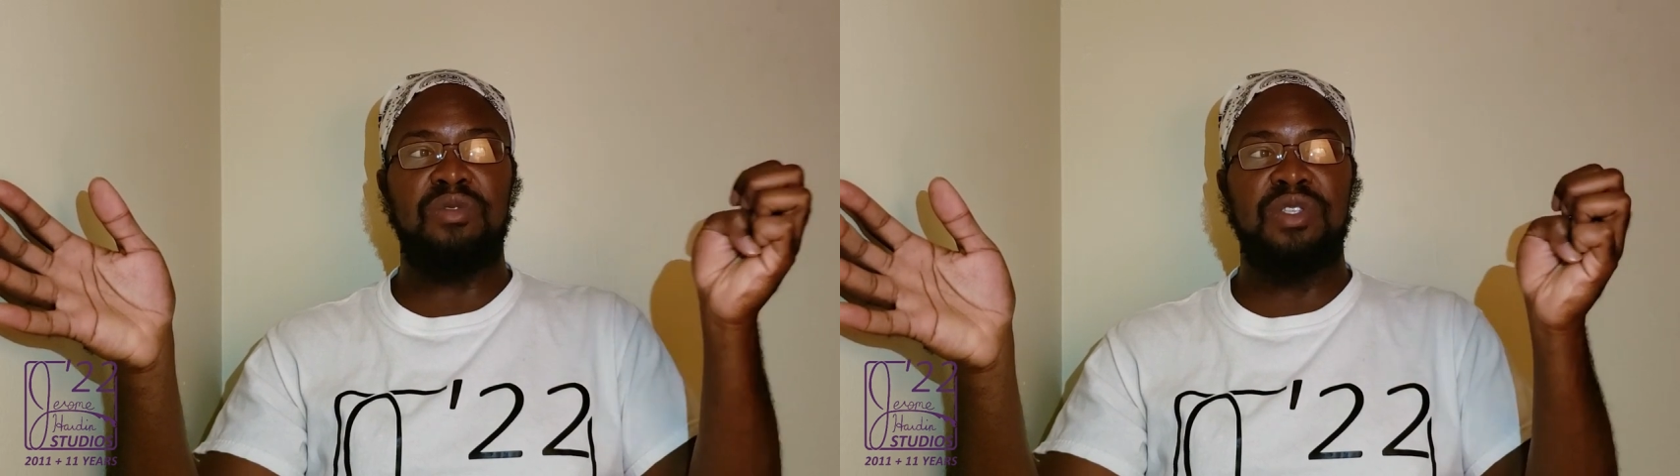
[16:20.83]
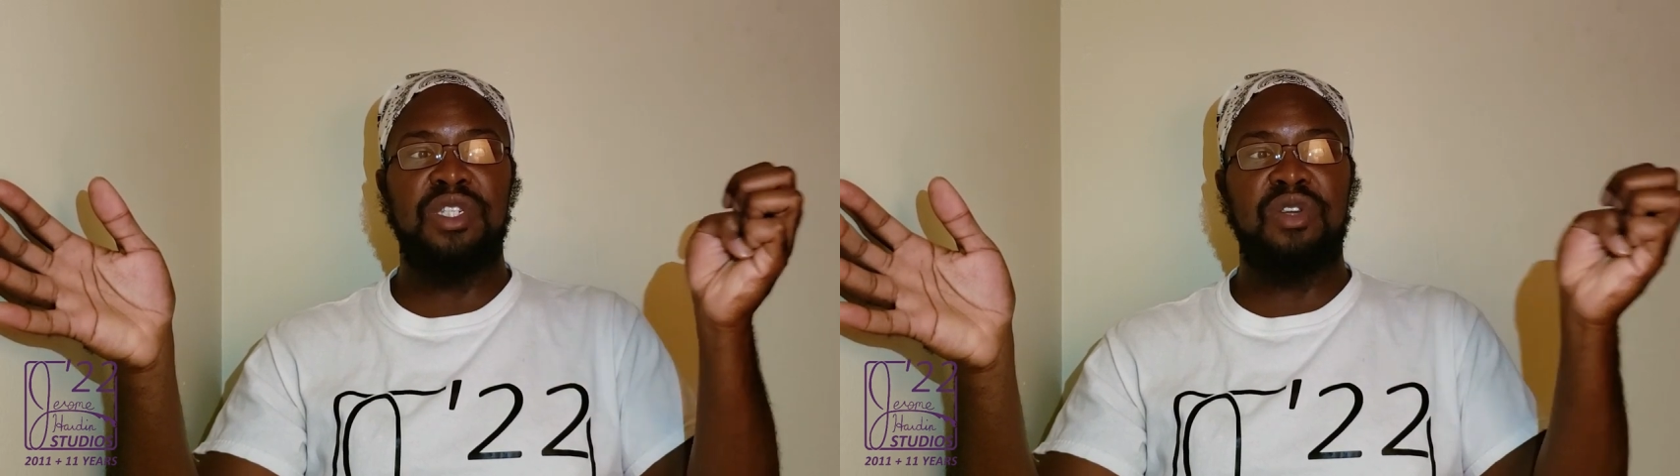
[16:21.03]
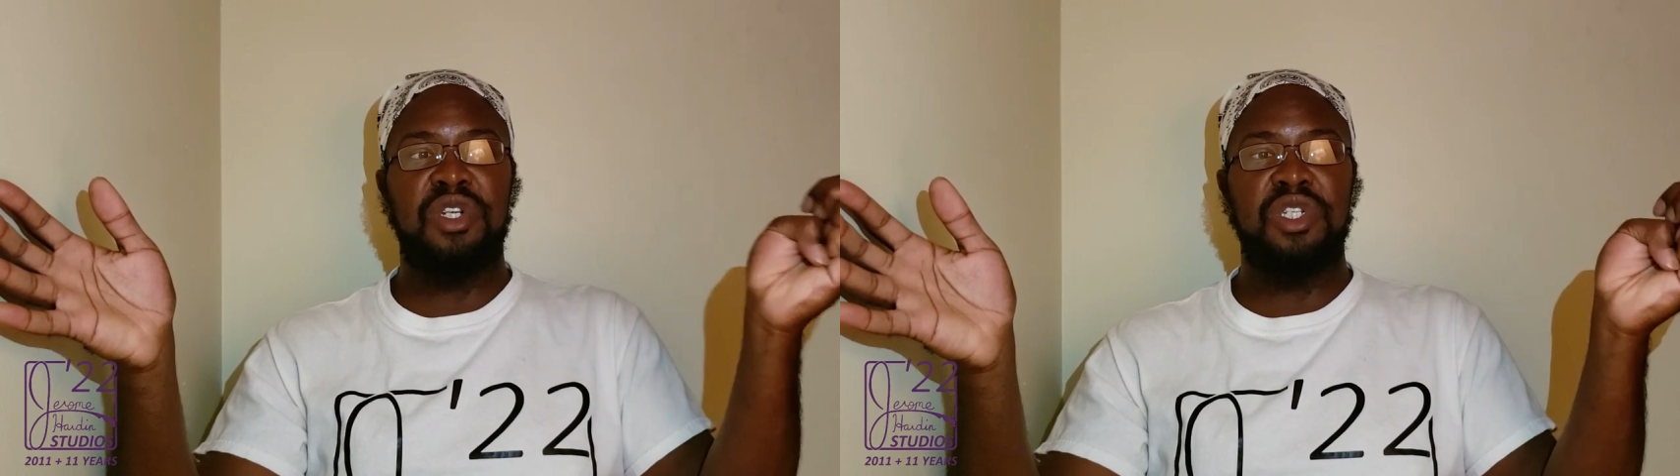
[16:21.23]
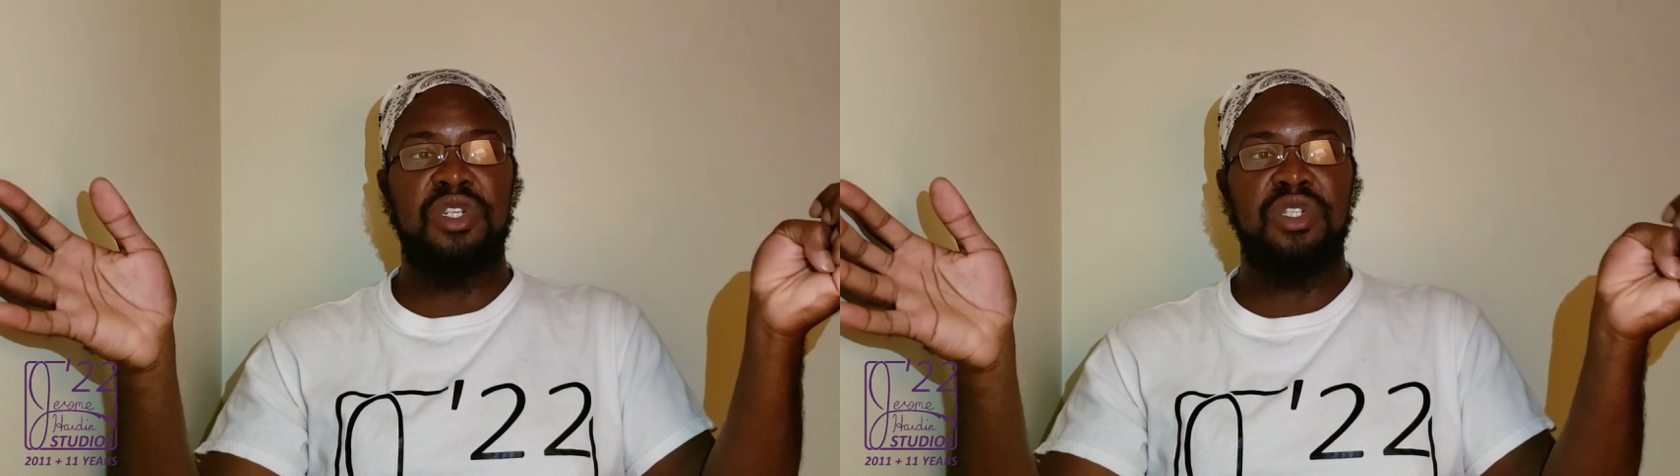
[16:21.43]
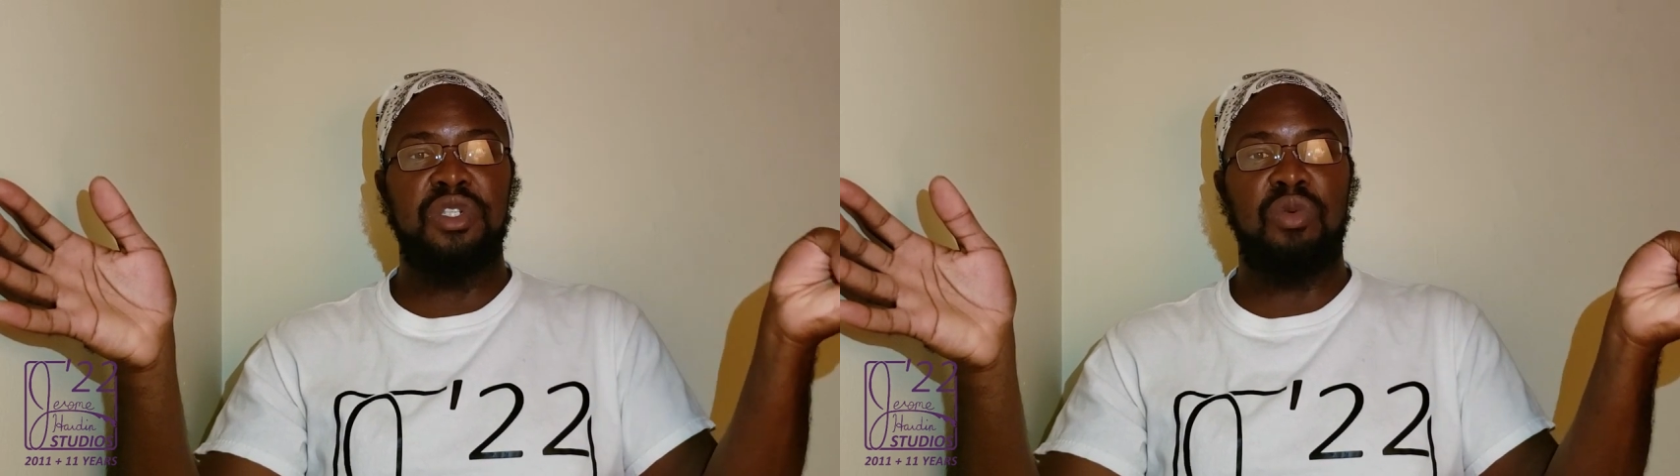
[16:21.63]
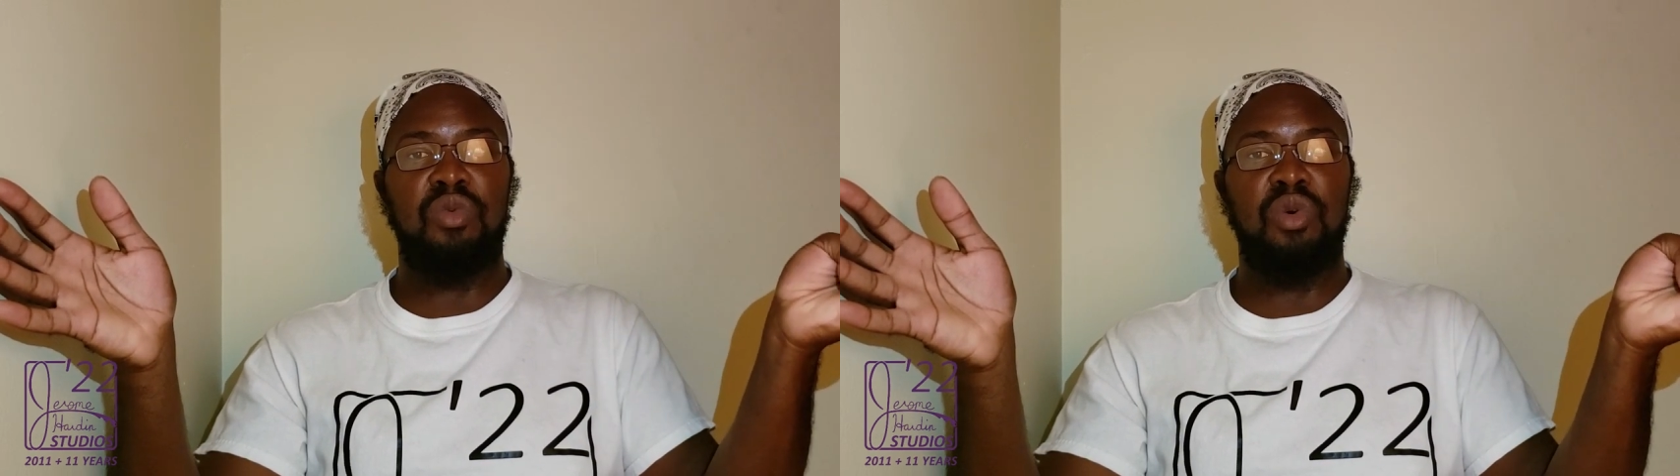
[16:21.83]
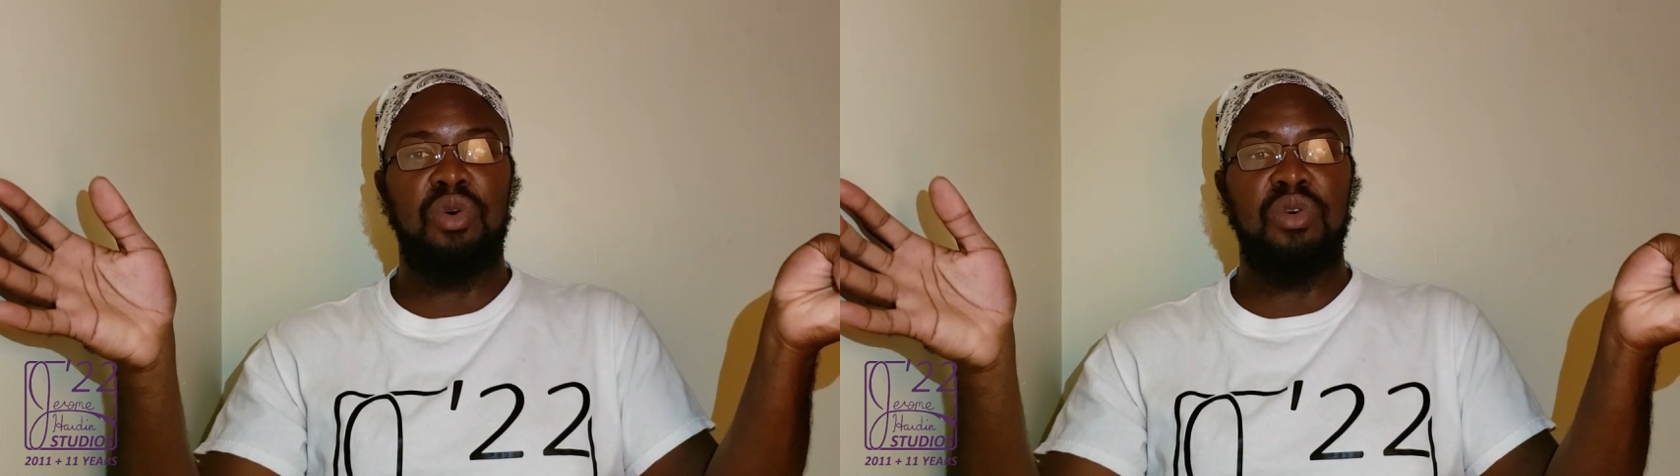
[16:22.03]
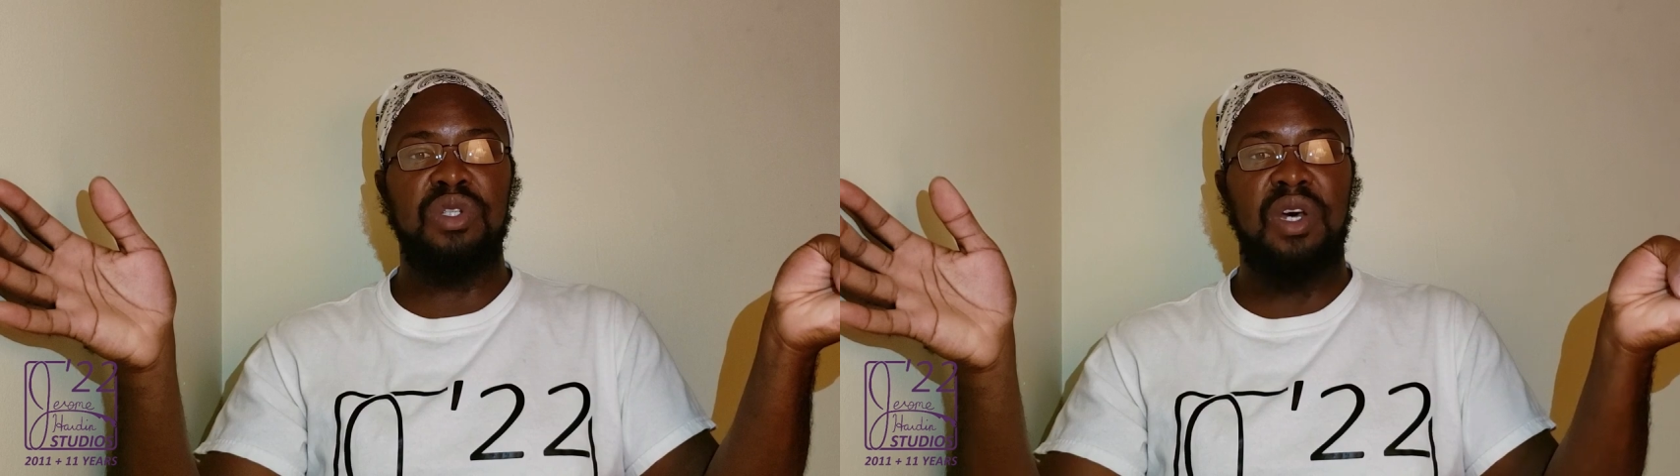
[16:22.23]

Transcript: the restrictions, the rules,